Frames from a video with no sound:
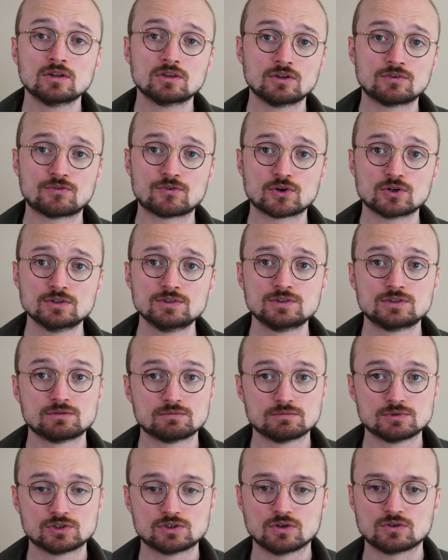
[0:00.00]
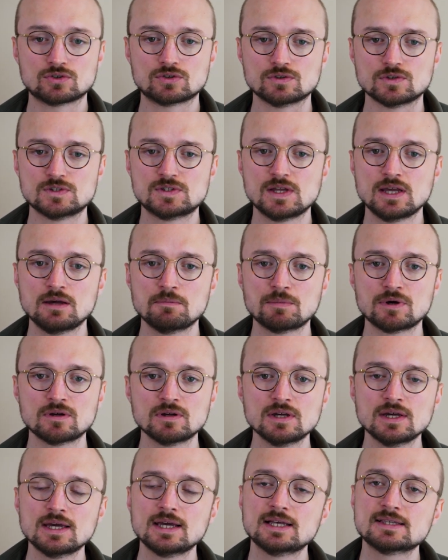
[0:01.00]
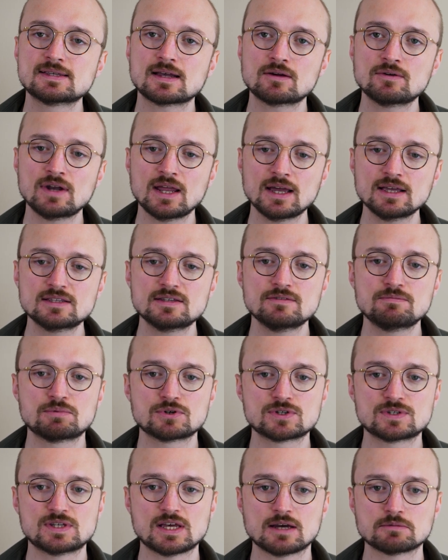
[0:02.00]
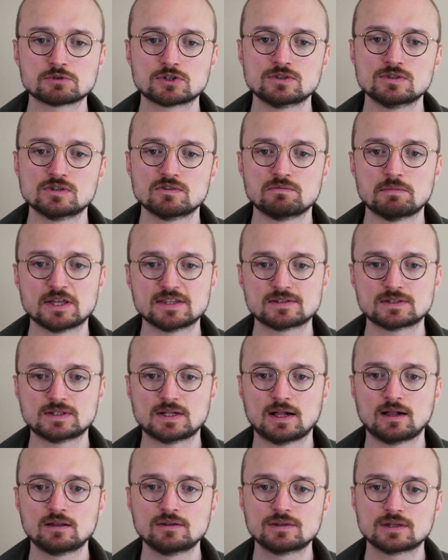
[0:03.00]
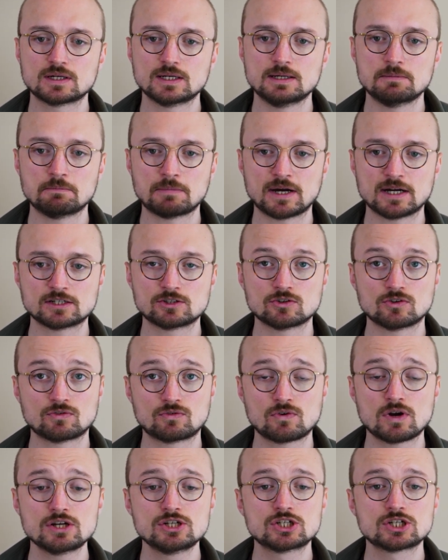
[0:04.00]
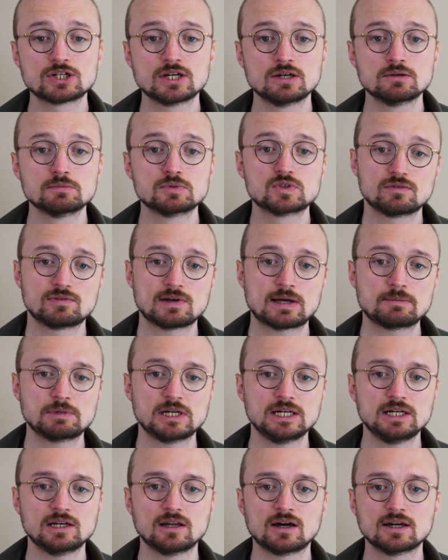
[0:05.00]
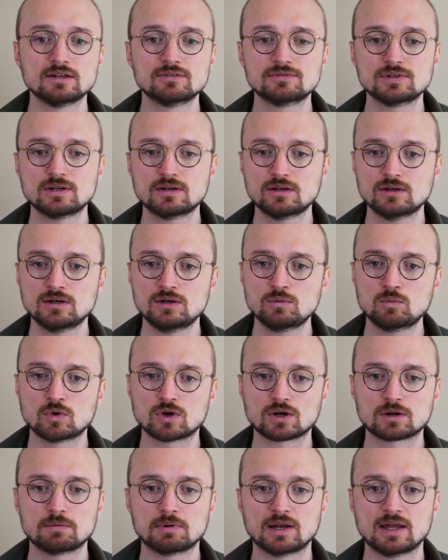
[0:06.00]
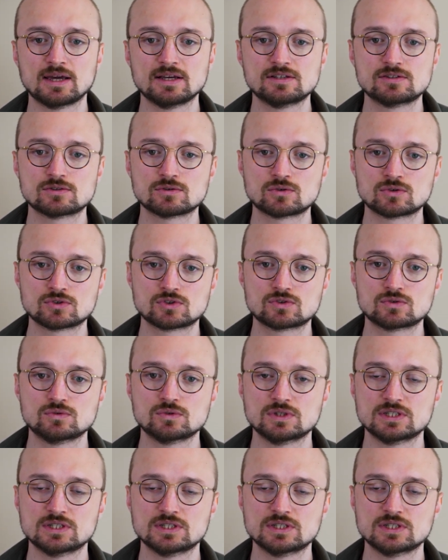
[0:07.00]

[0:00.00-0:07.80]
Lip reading: The first, social stigma, is how negative perceptions of mental health can impact your friendships, family life, and workplace or school